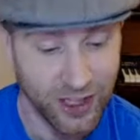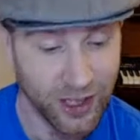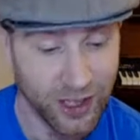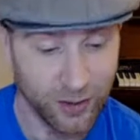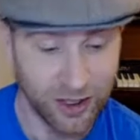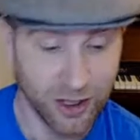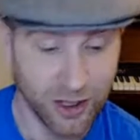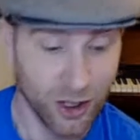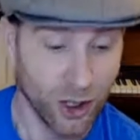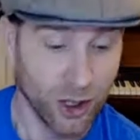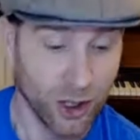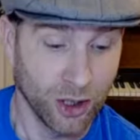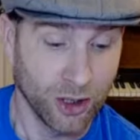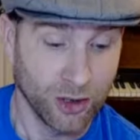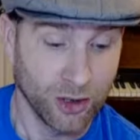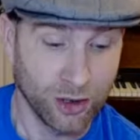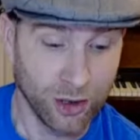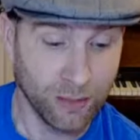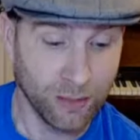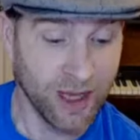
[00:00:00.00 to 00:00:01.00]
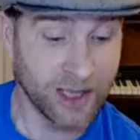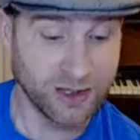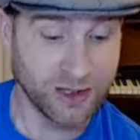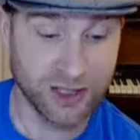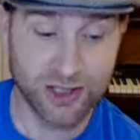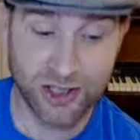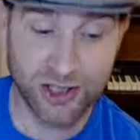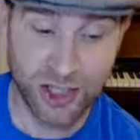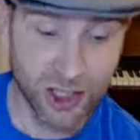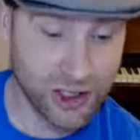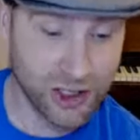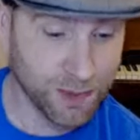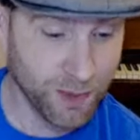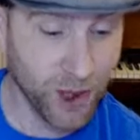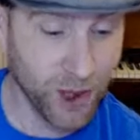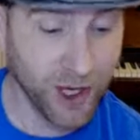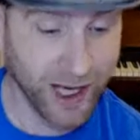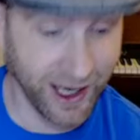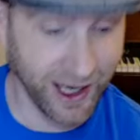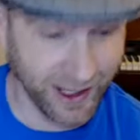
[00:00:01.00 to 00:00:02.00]
He went, Your Majesty
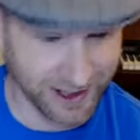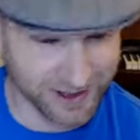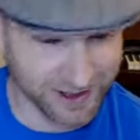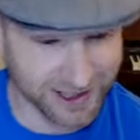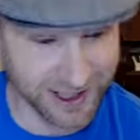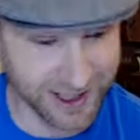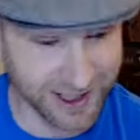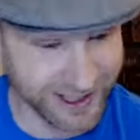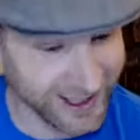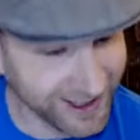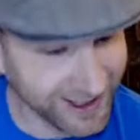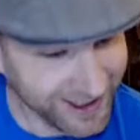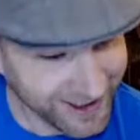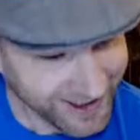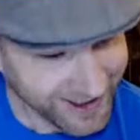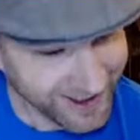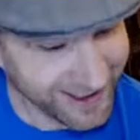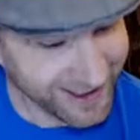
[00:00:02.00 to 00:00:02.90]
spoke hastily.